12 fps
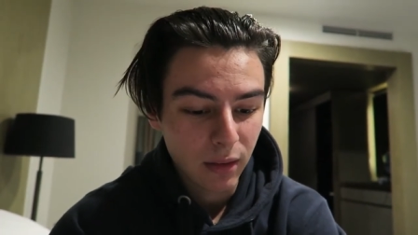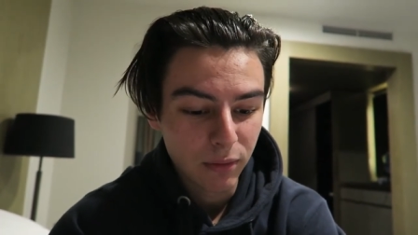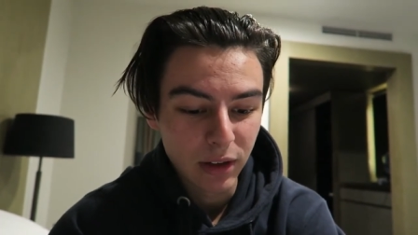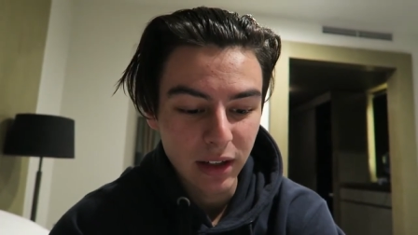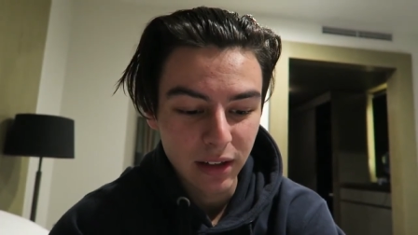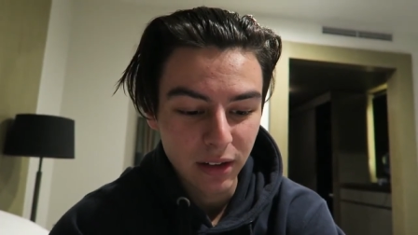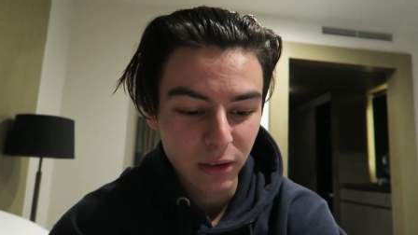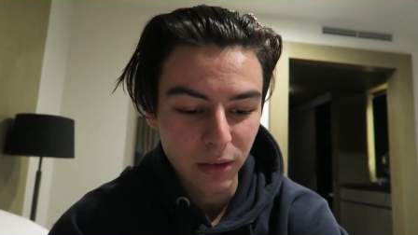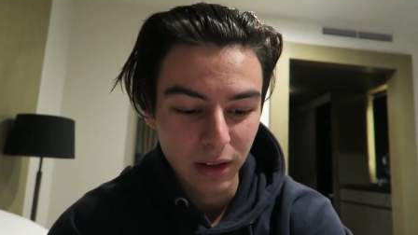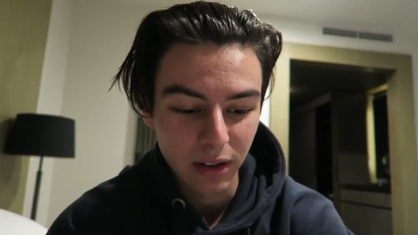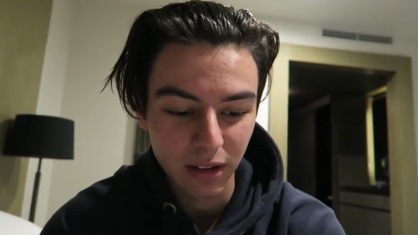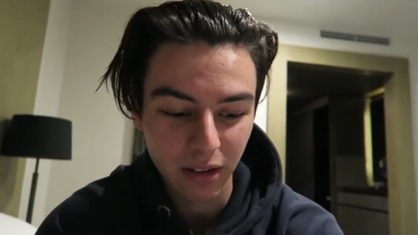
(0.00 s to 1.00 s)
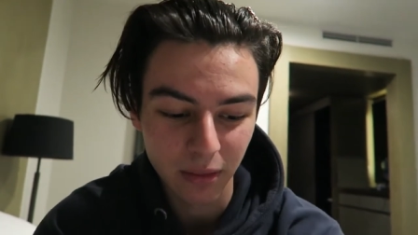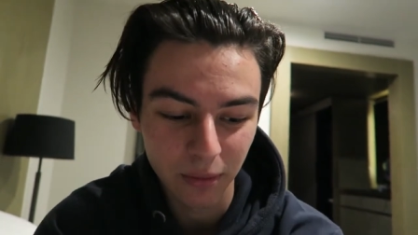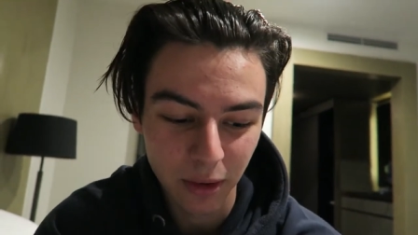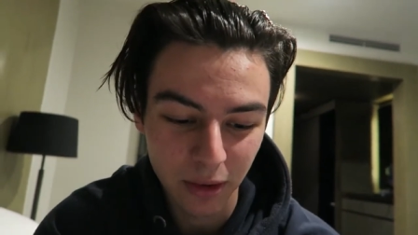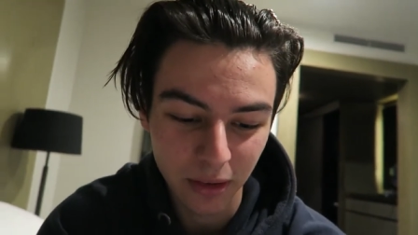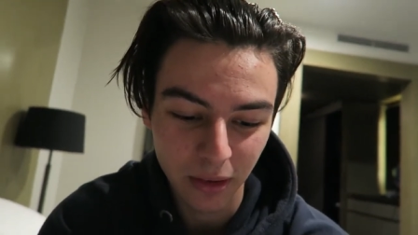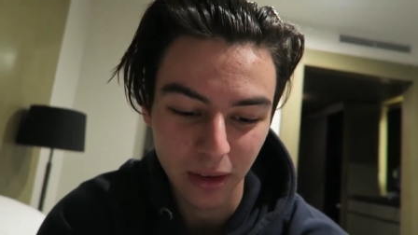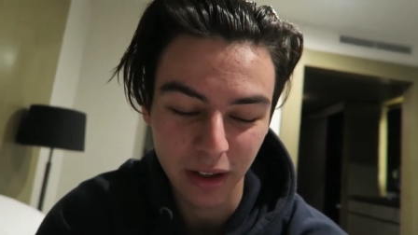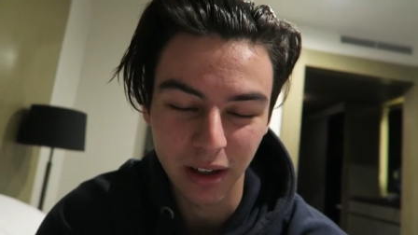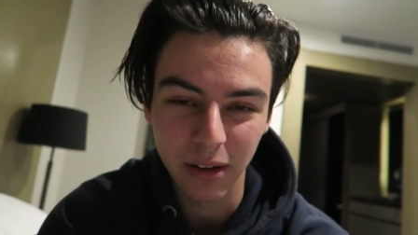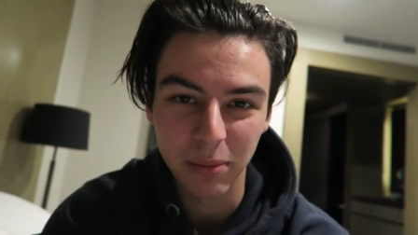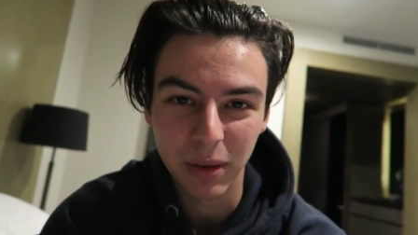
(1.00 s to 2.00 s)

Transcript: I'm really annoyed that I'm not doing it,